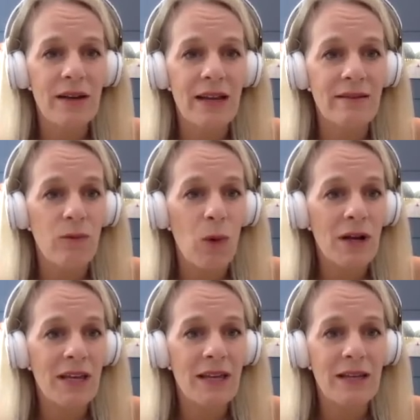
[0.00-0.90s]
and
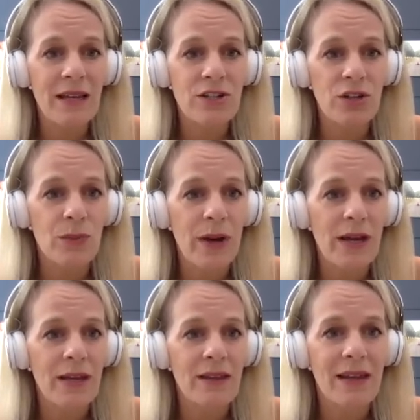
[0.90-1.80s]
walking in nature,
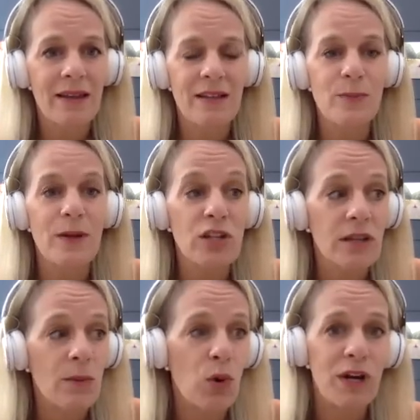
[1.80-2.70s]
right? Like especially in
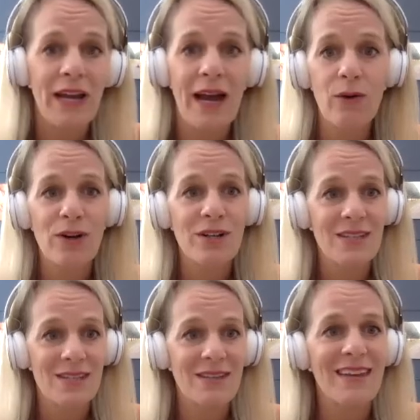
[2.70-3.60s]
the morning hours
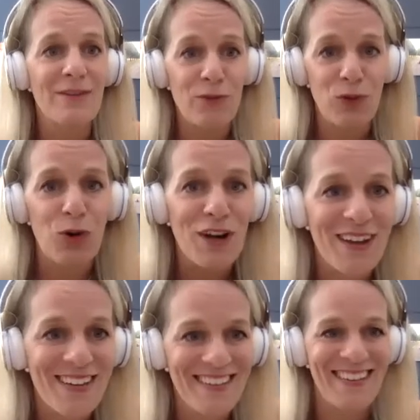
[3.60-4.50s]
in Florida.
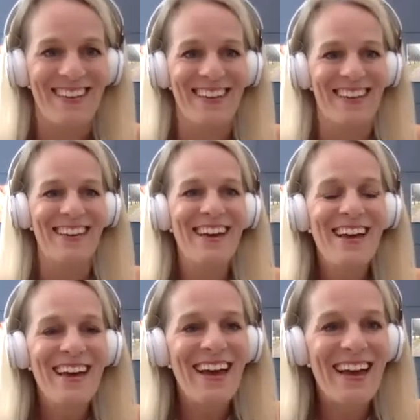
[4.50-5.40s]

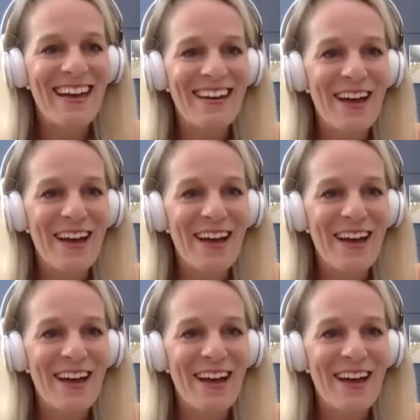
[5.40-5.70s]
And